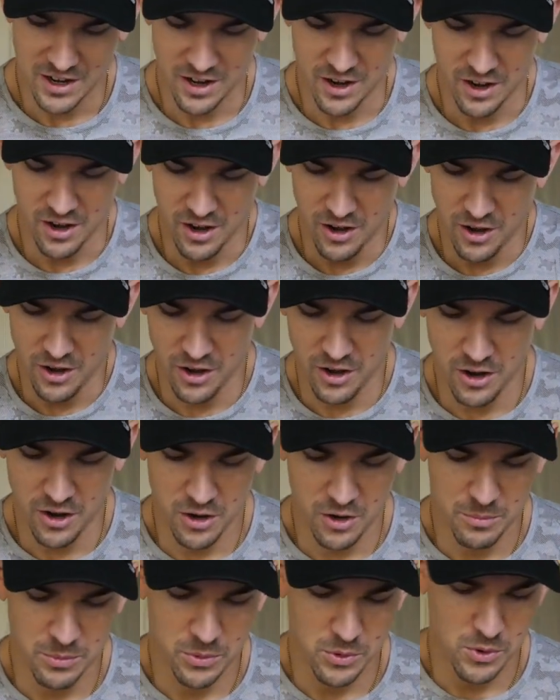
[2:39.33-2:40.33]

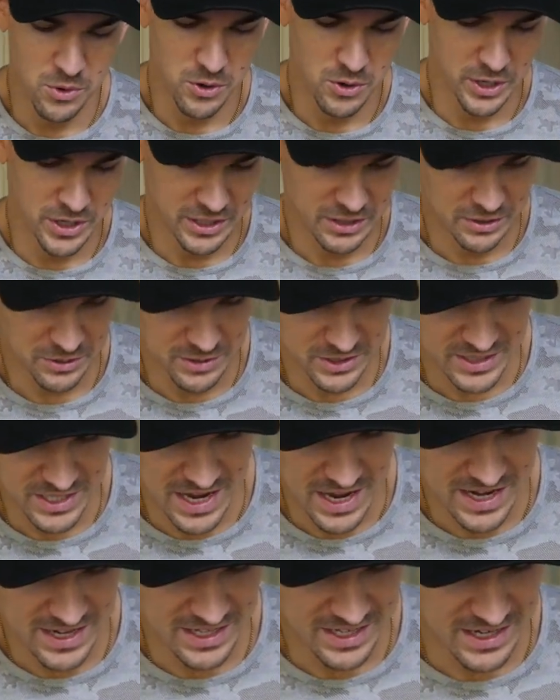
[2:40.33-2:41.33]
Oh boy, look what
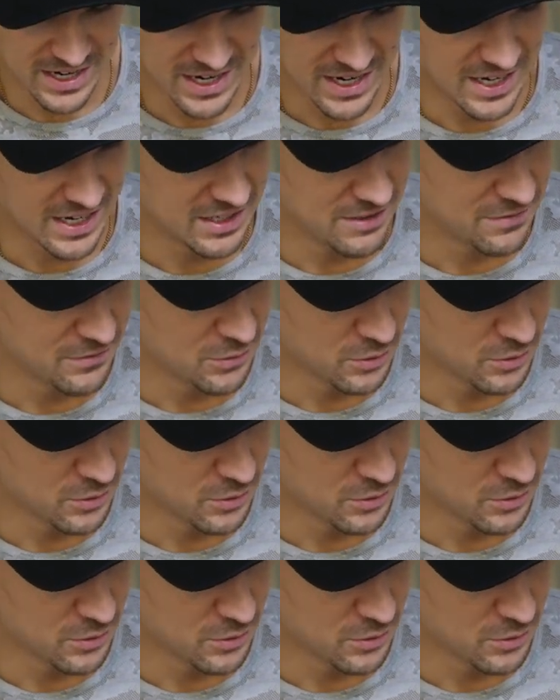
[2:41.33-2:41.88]
daddy got